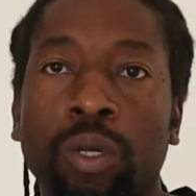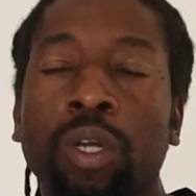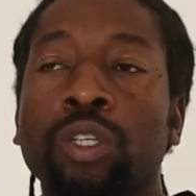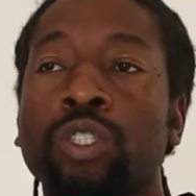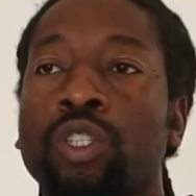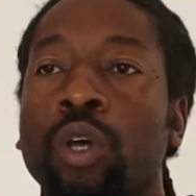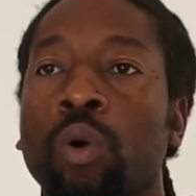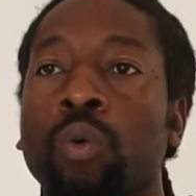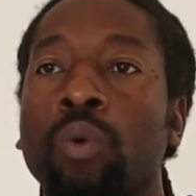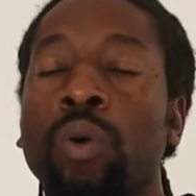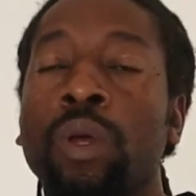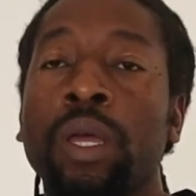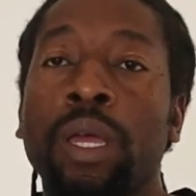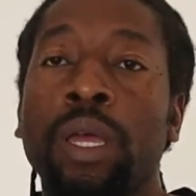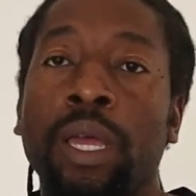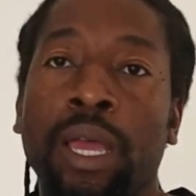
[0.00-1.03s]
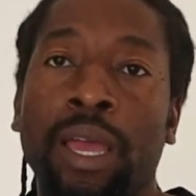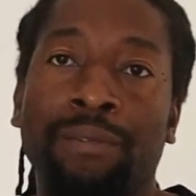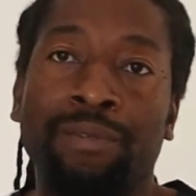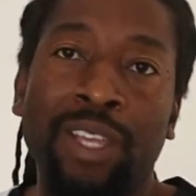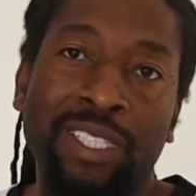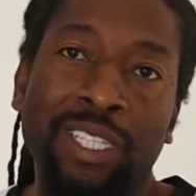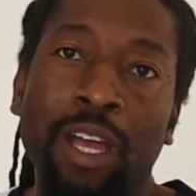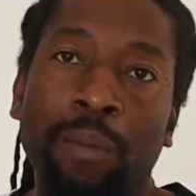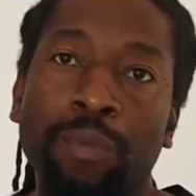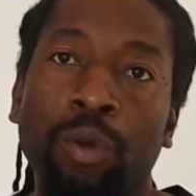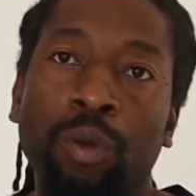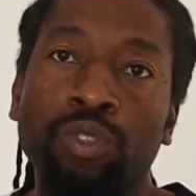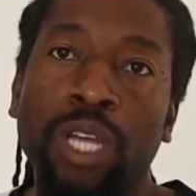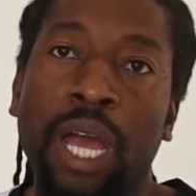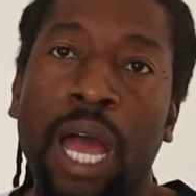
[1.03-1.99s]
So if this helped
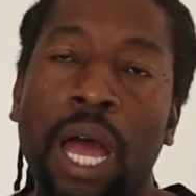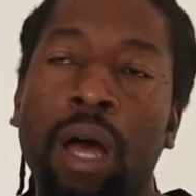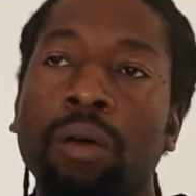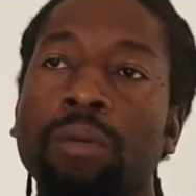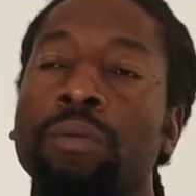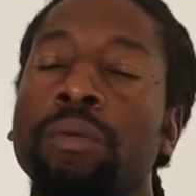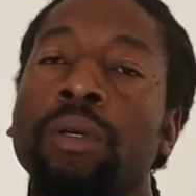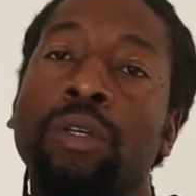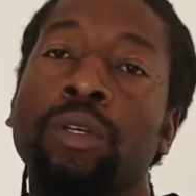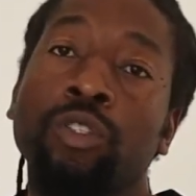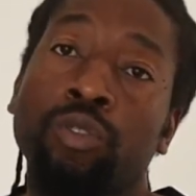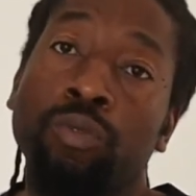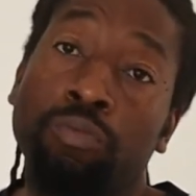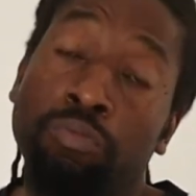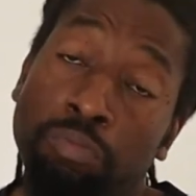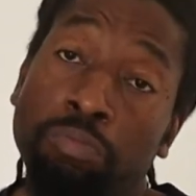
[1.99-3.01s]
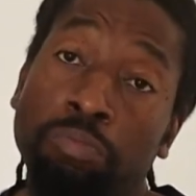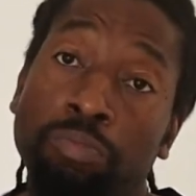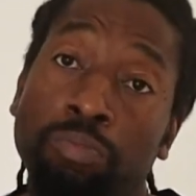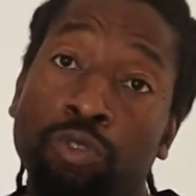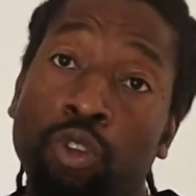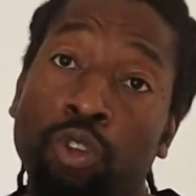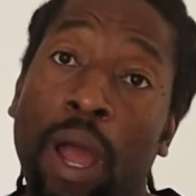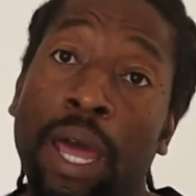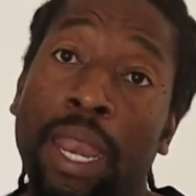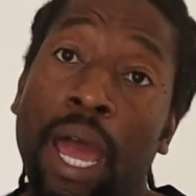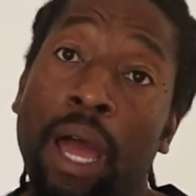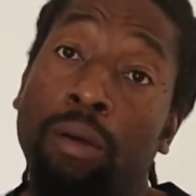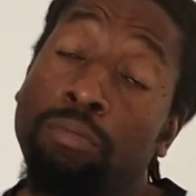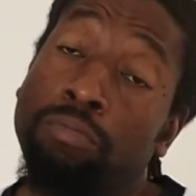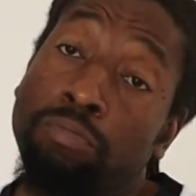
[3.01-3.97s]
your child, try it
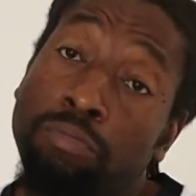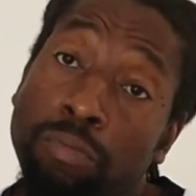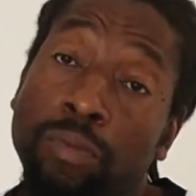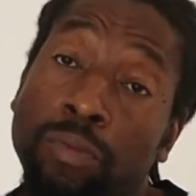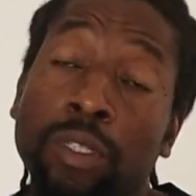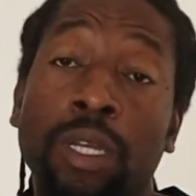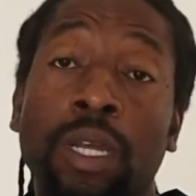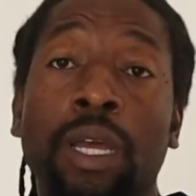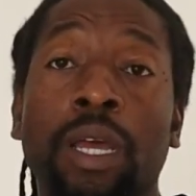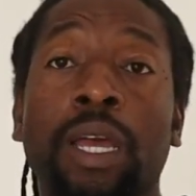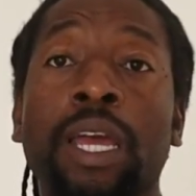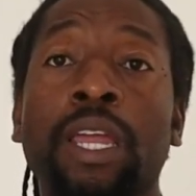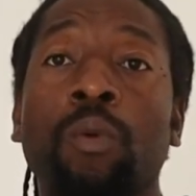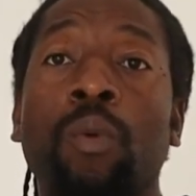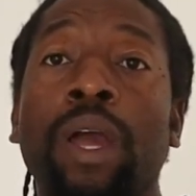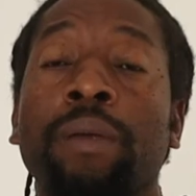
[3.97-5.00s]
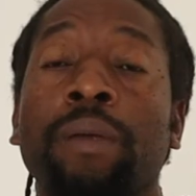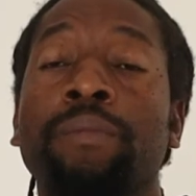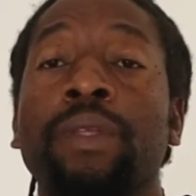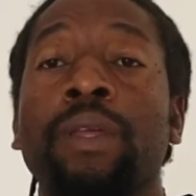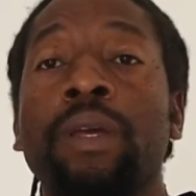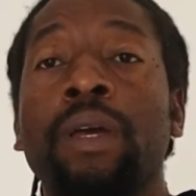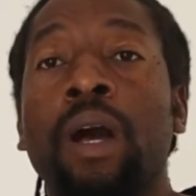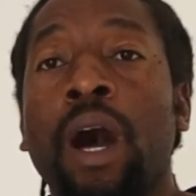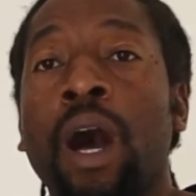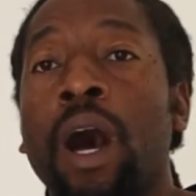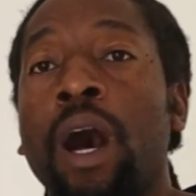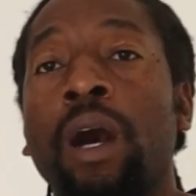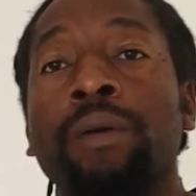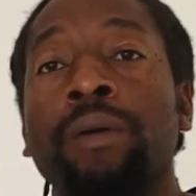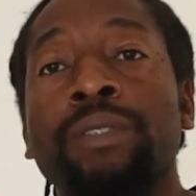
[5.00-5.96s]
out. Anyway,
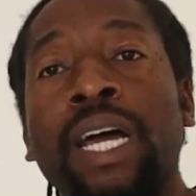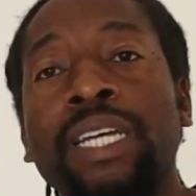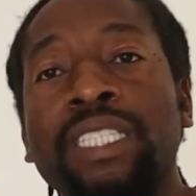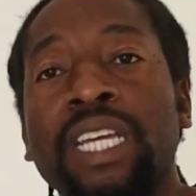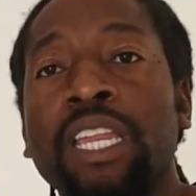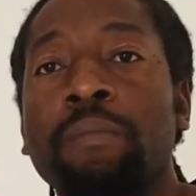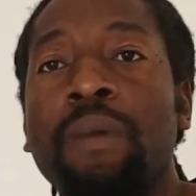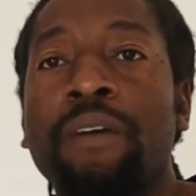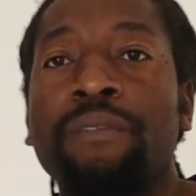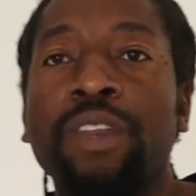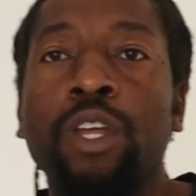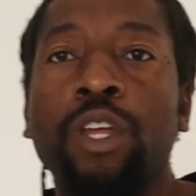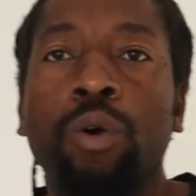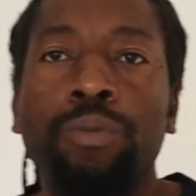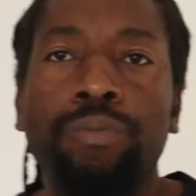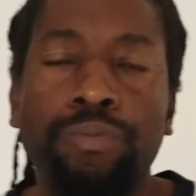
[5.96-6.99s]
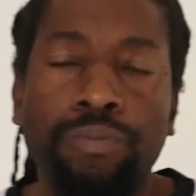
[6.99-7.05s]
that's the end of my video.